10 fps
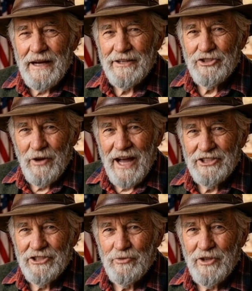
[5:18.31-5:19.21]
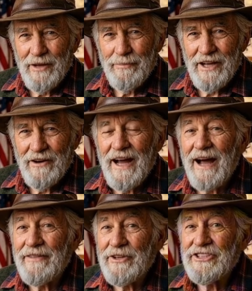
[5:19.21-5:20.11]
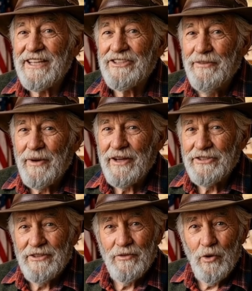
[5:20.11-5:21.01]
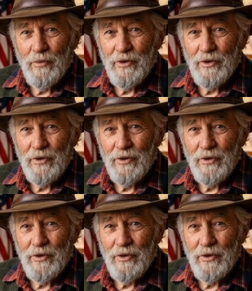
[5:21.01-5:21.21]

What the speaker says: Scratches reappear after 6 months of normal